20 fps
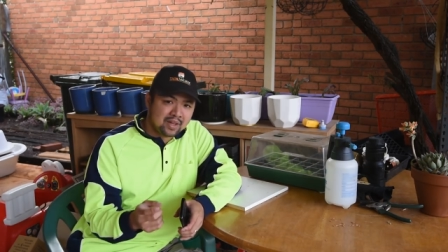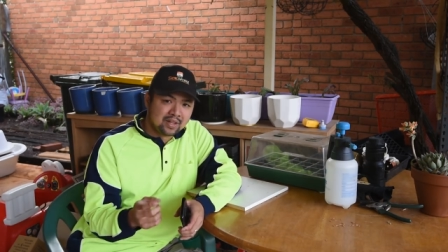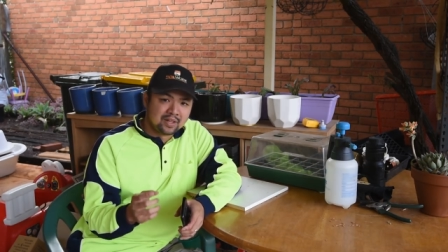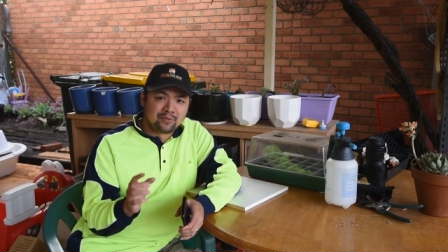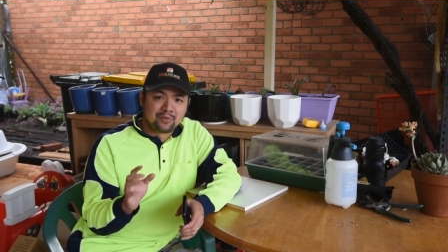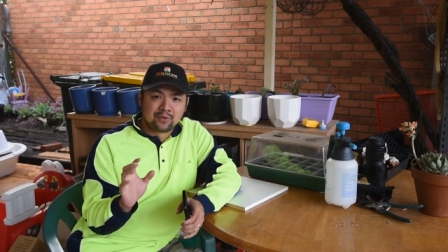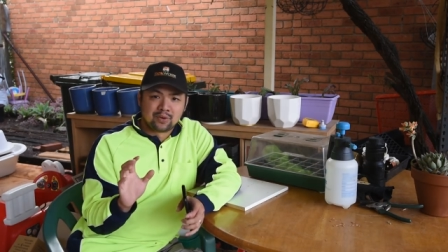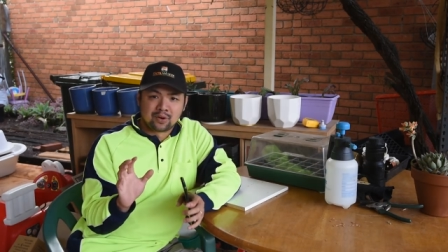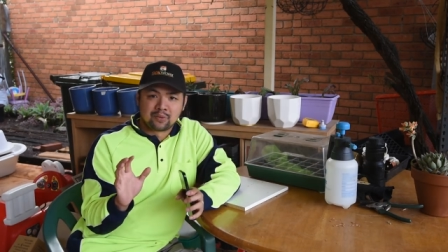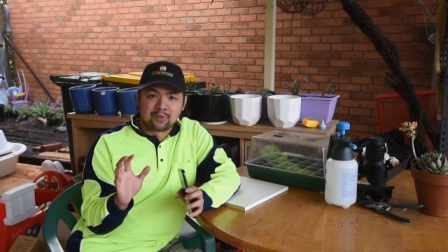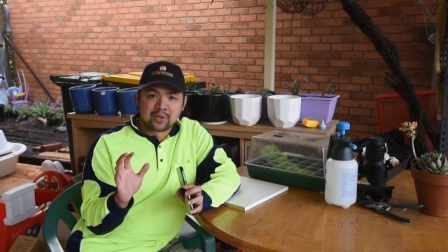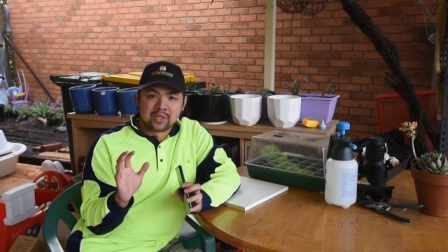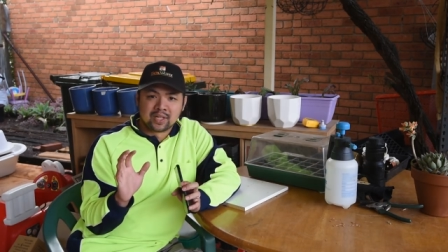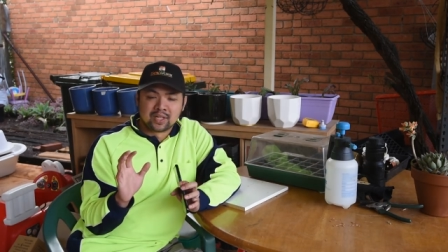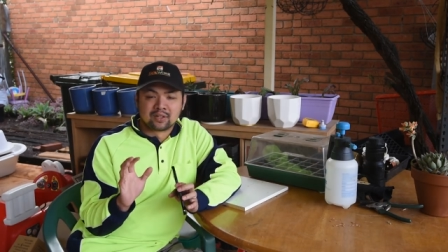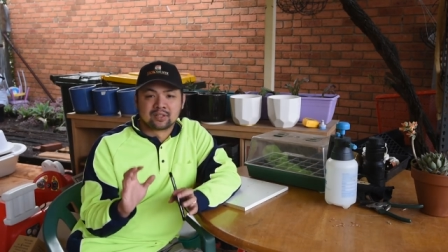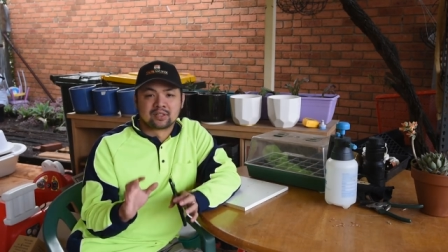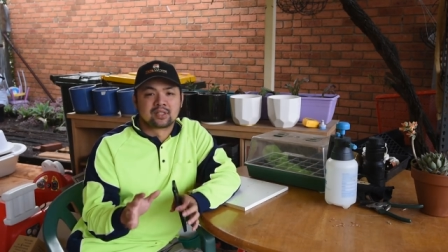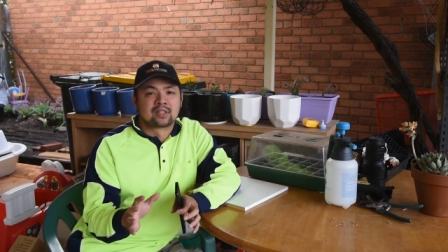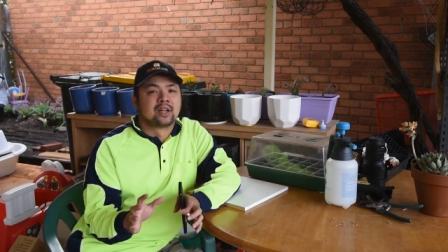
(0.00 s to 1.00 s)
and if you're
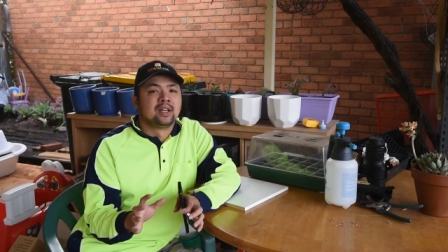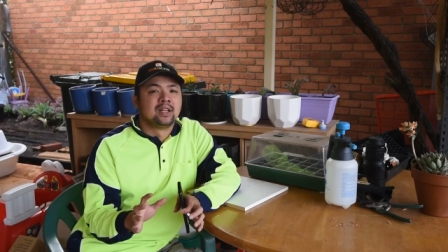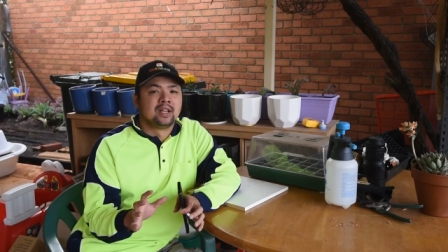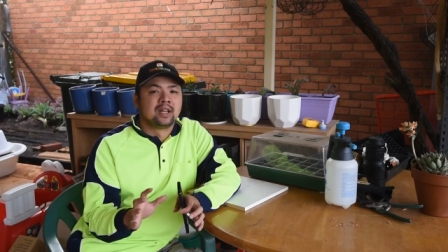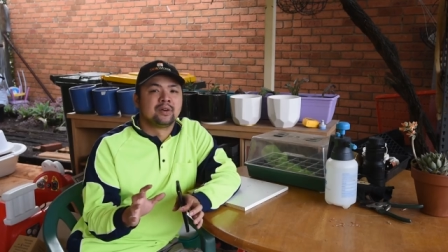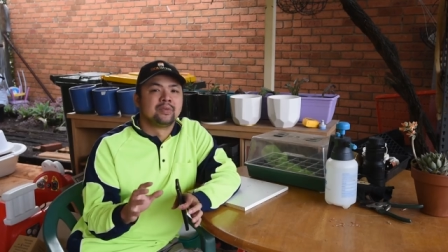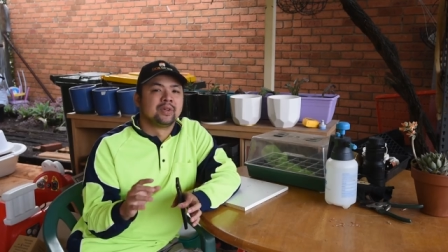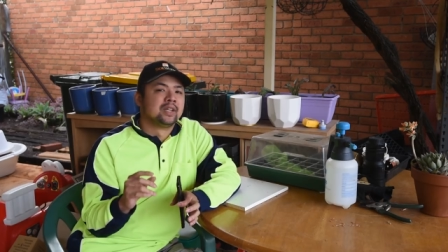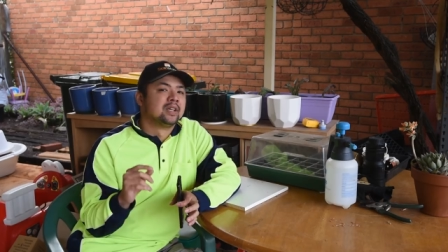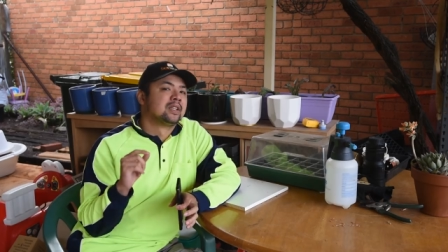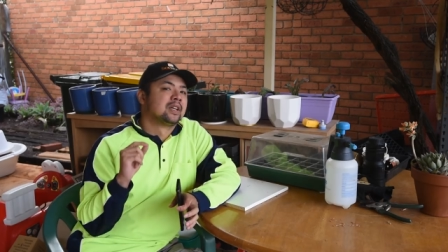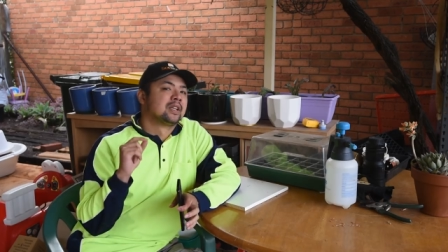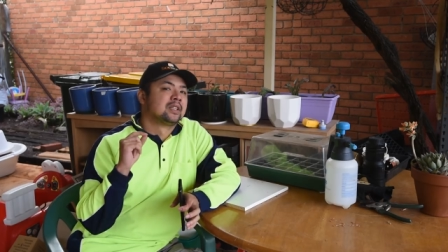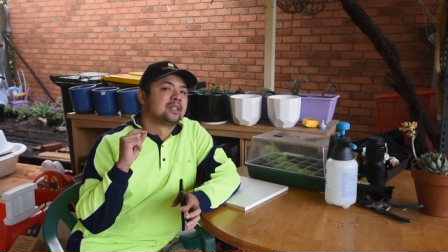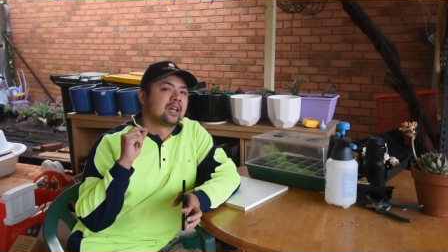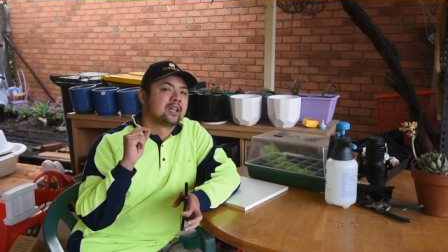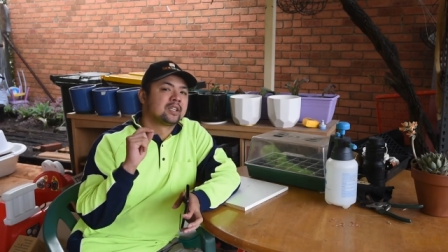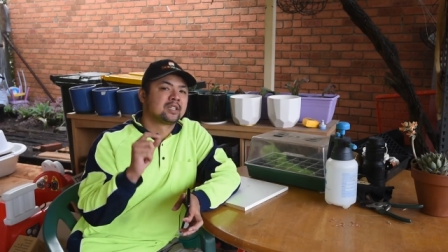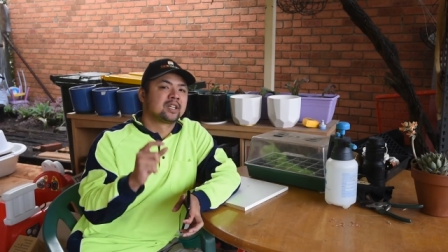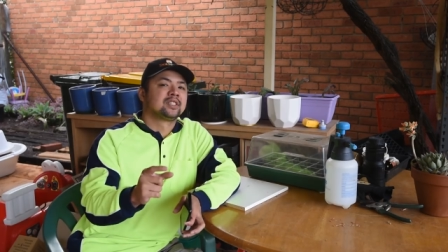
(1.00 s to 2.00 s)
within Australia, within the
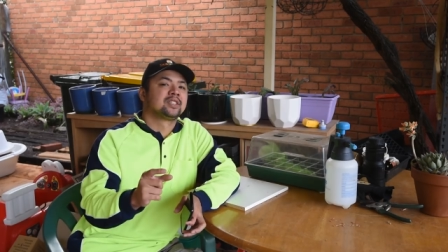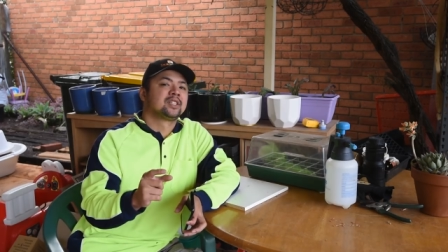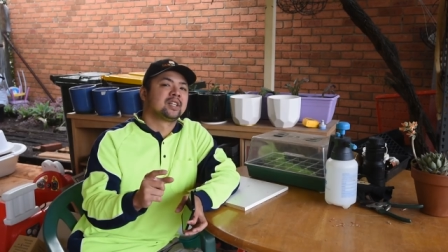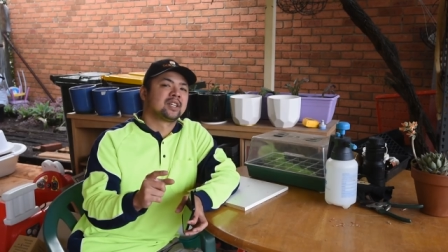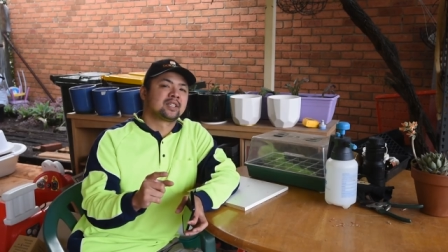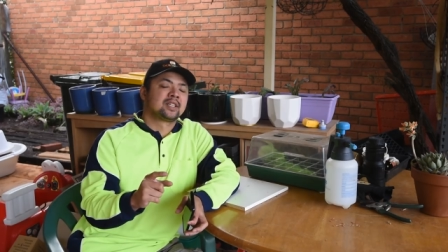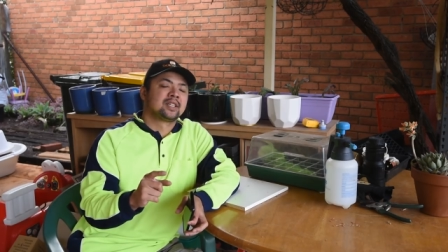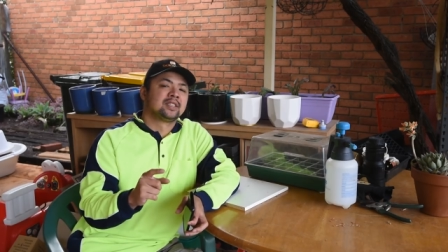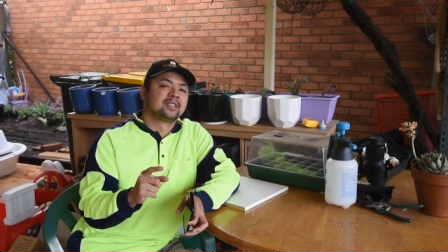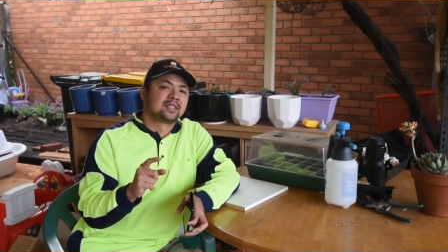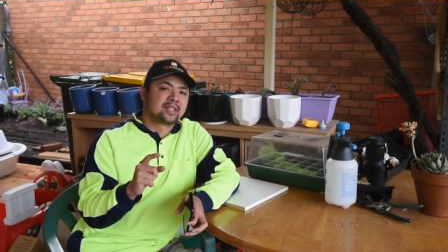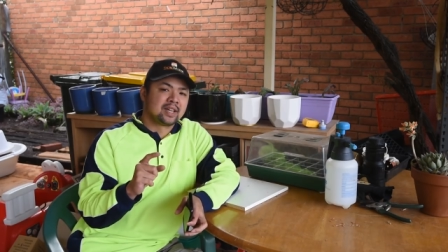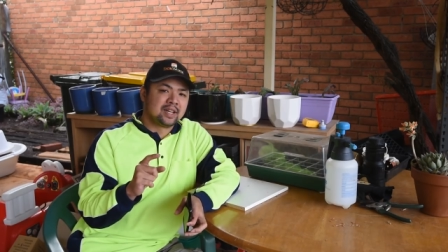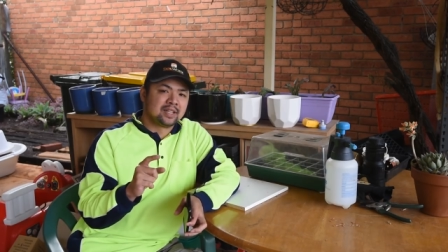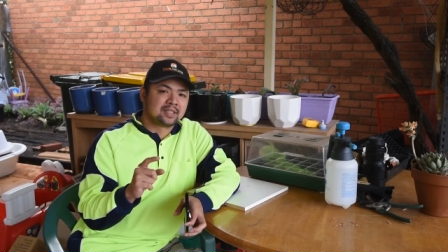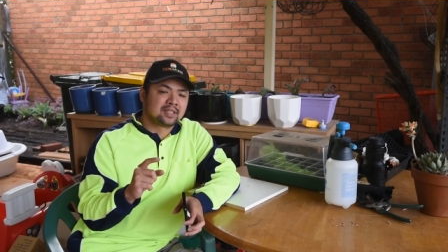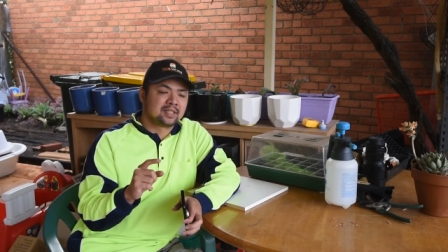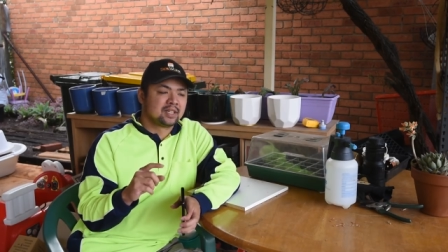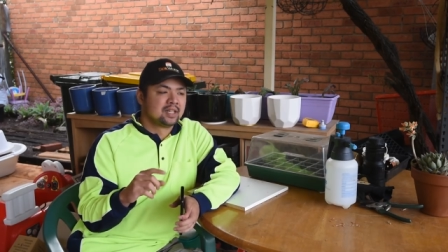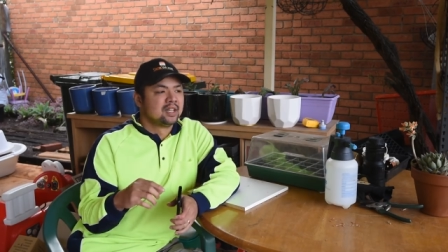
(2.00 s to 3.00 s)
non-restricted
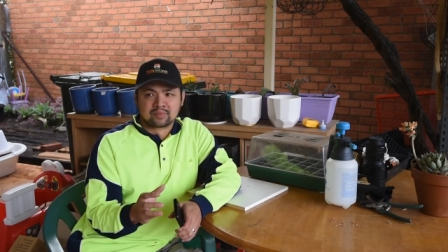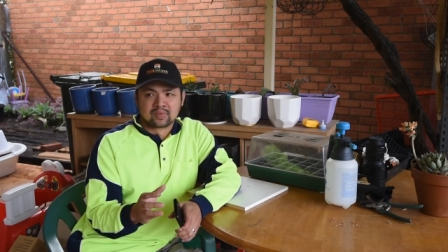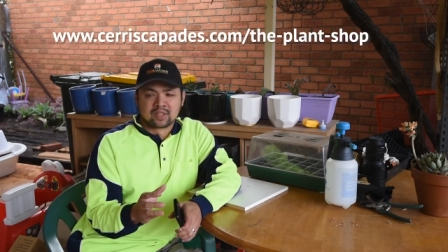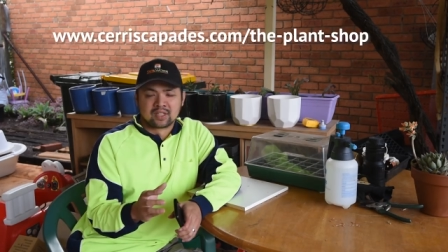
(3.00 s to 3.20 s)
states,